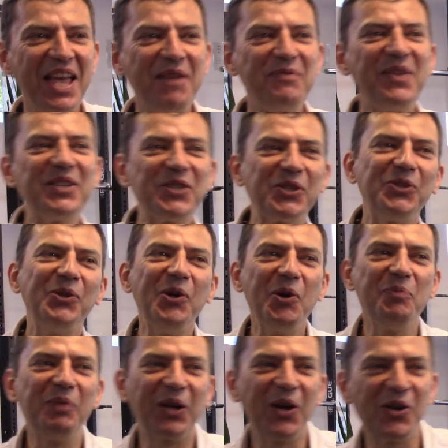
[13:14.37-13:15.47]
if, if, that's
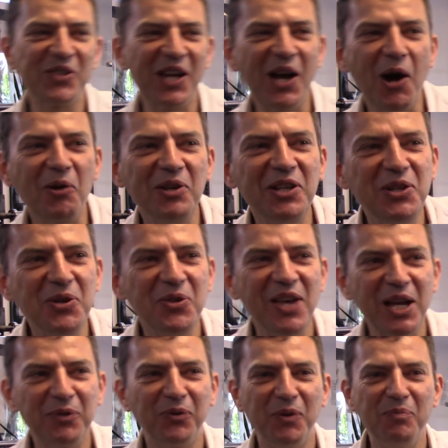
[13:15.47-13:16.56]
true because I only knew
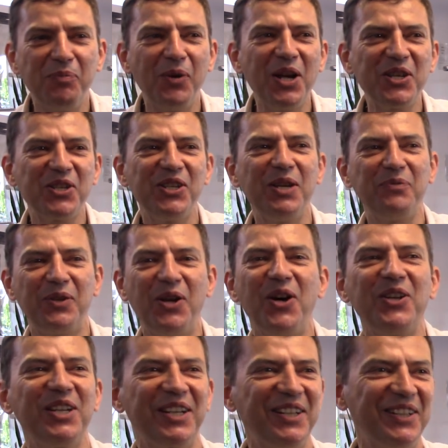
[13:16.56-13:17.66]
that from Brezhnev and
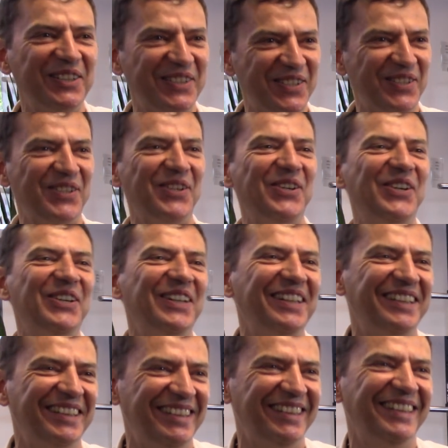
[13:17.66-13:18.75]
Honecker.
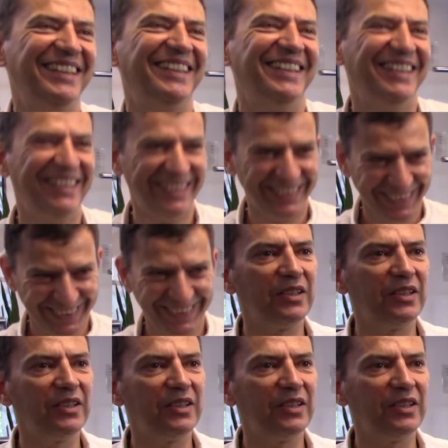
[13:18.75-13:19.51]
So.